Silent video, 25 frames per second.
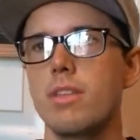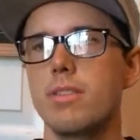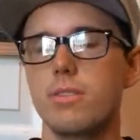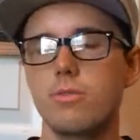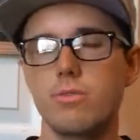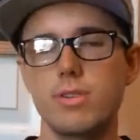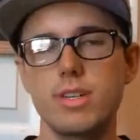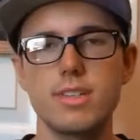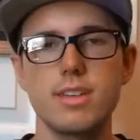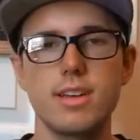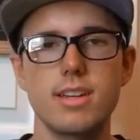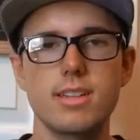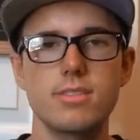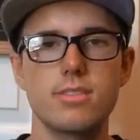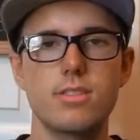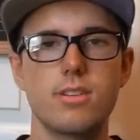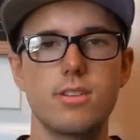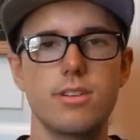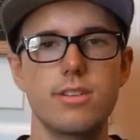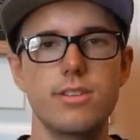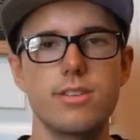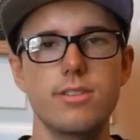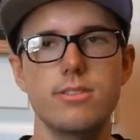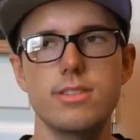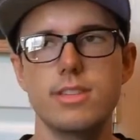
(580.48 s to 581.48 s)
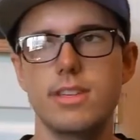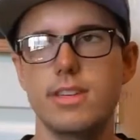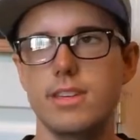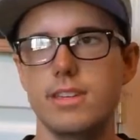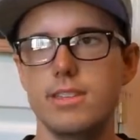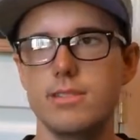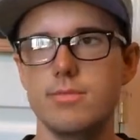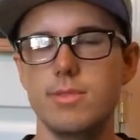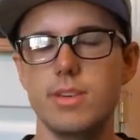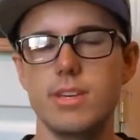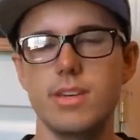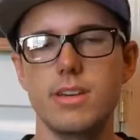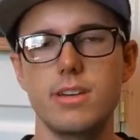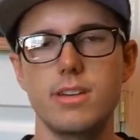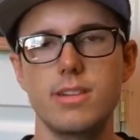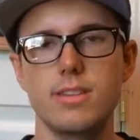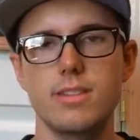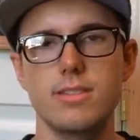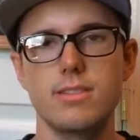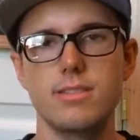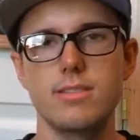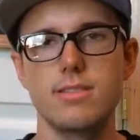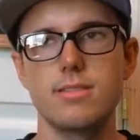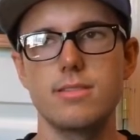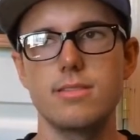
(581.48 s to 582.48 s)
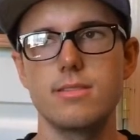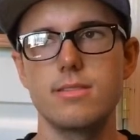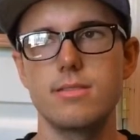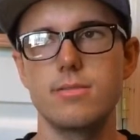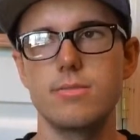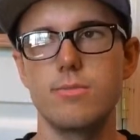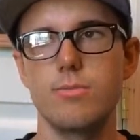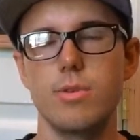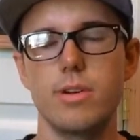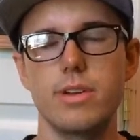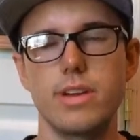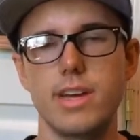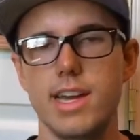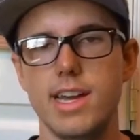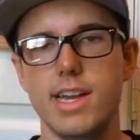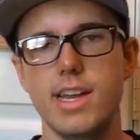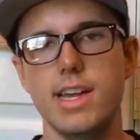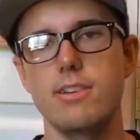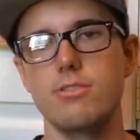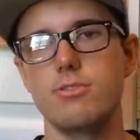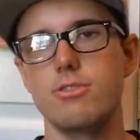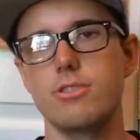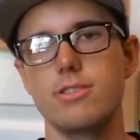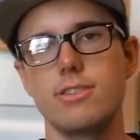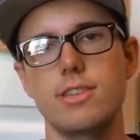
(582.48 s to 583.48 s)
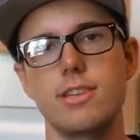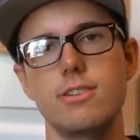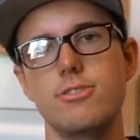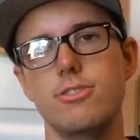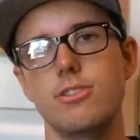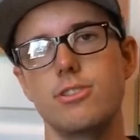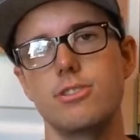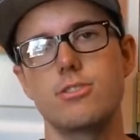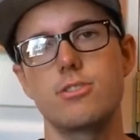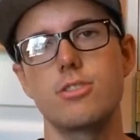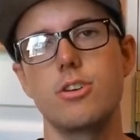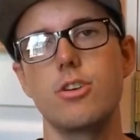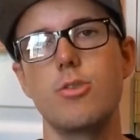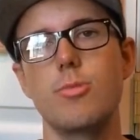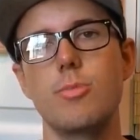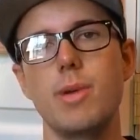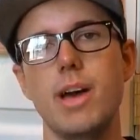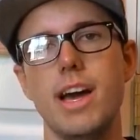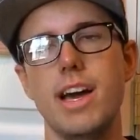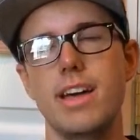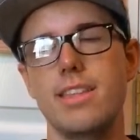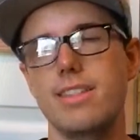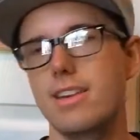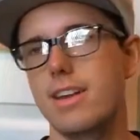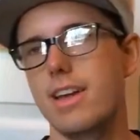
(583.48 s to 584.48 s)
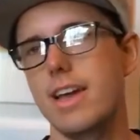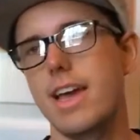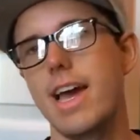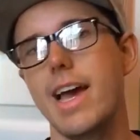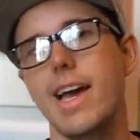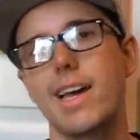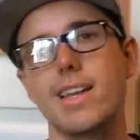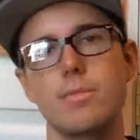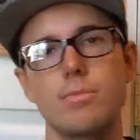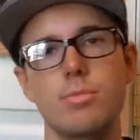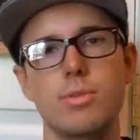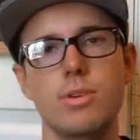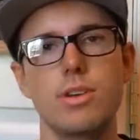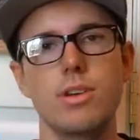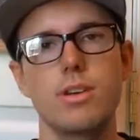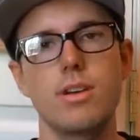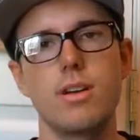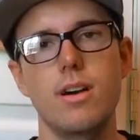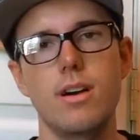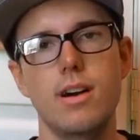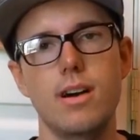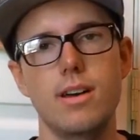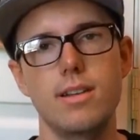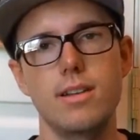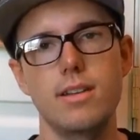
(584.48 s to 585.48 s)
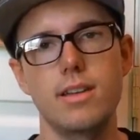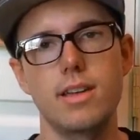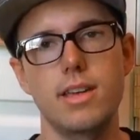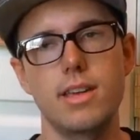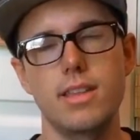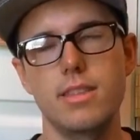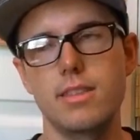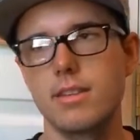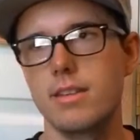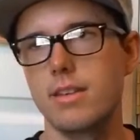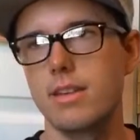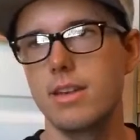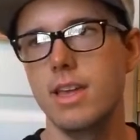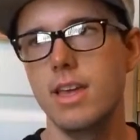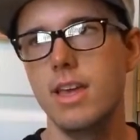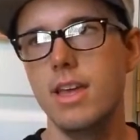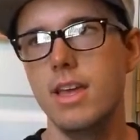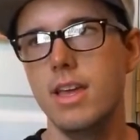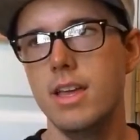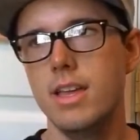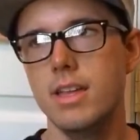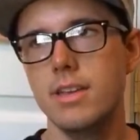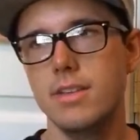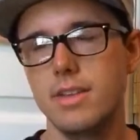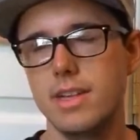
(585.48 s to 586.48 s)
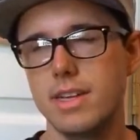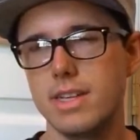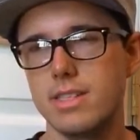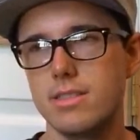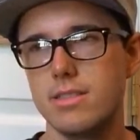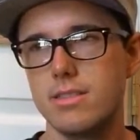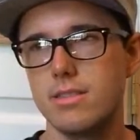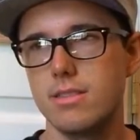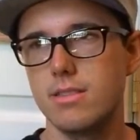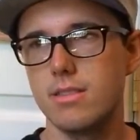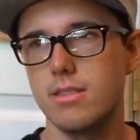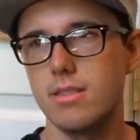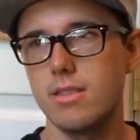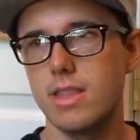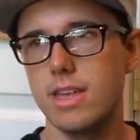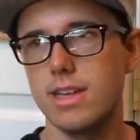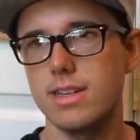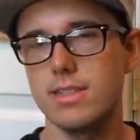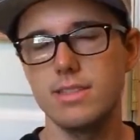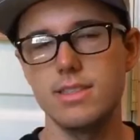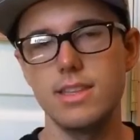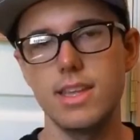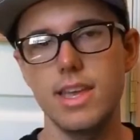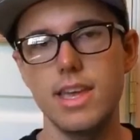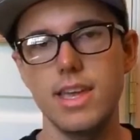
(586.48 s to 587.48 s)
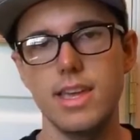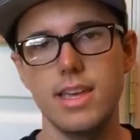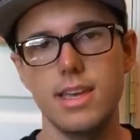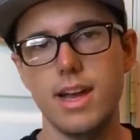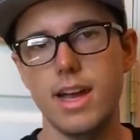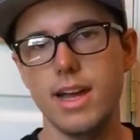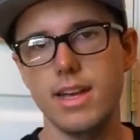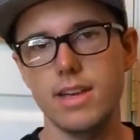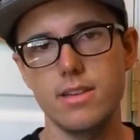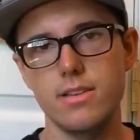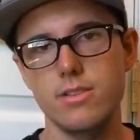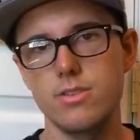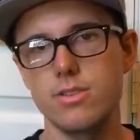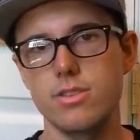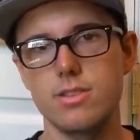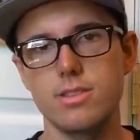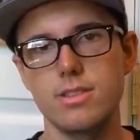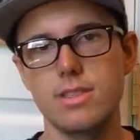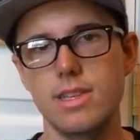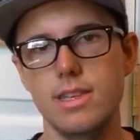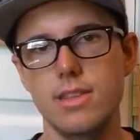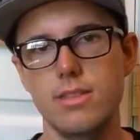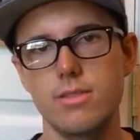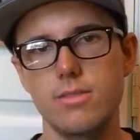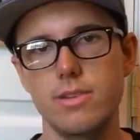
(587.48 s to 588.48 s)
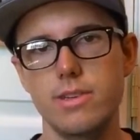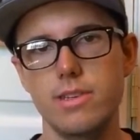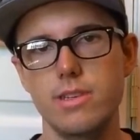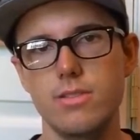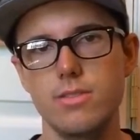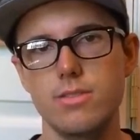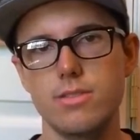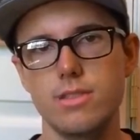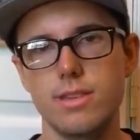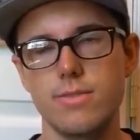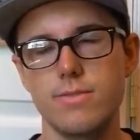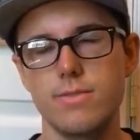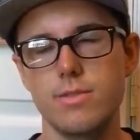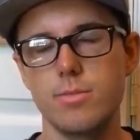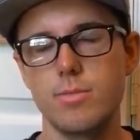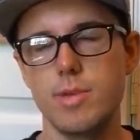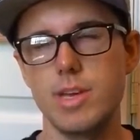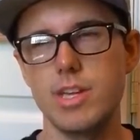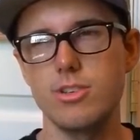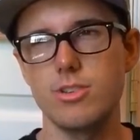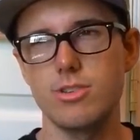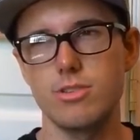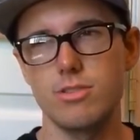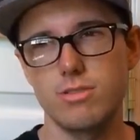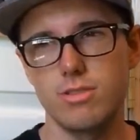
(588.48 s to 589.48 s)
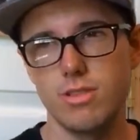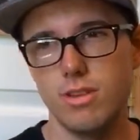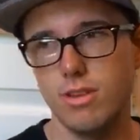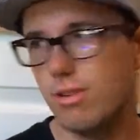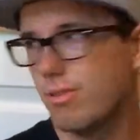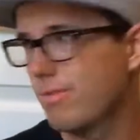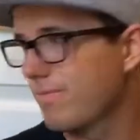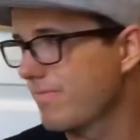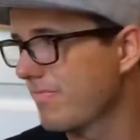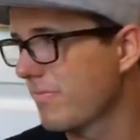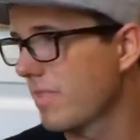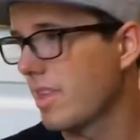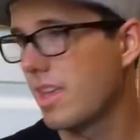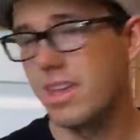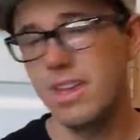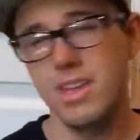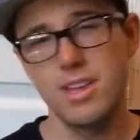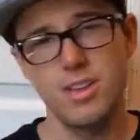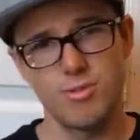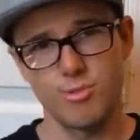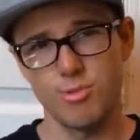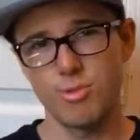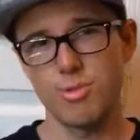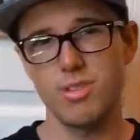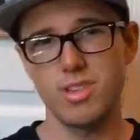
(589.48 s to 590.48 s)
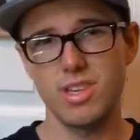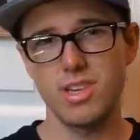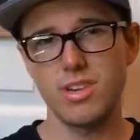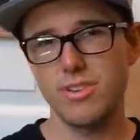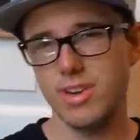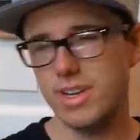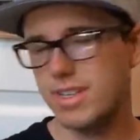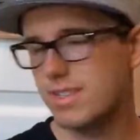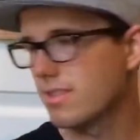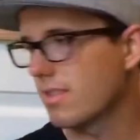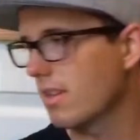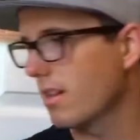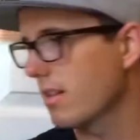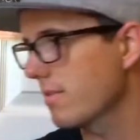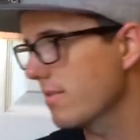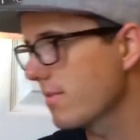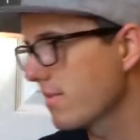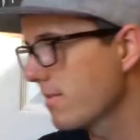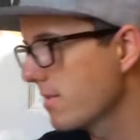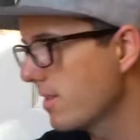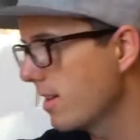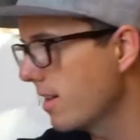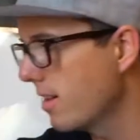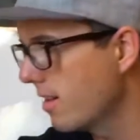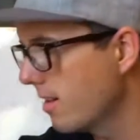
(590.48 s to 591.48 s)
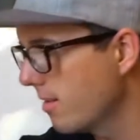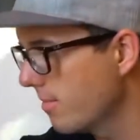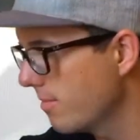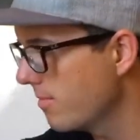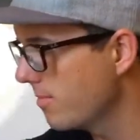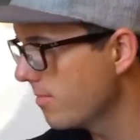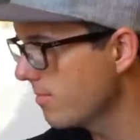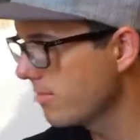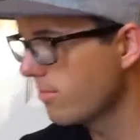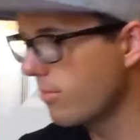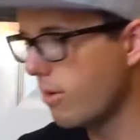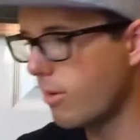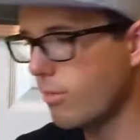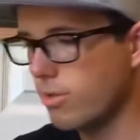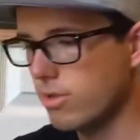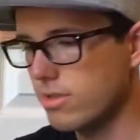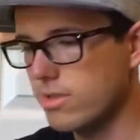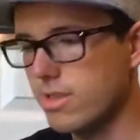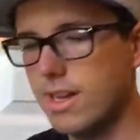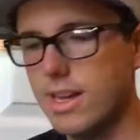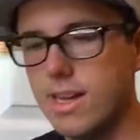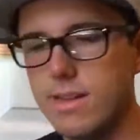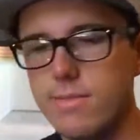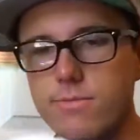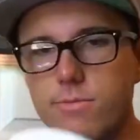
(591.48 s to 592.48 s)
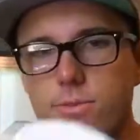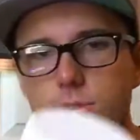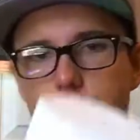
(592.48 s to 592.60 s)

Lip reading: the reason I started using it is because one night I was just itching so bad that I had to put it on, and then next day I could just see the reduced inflammation. So really great stuff. One more time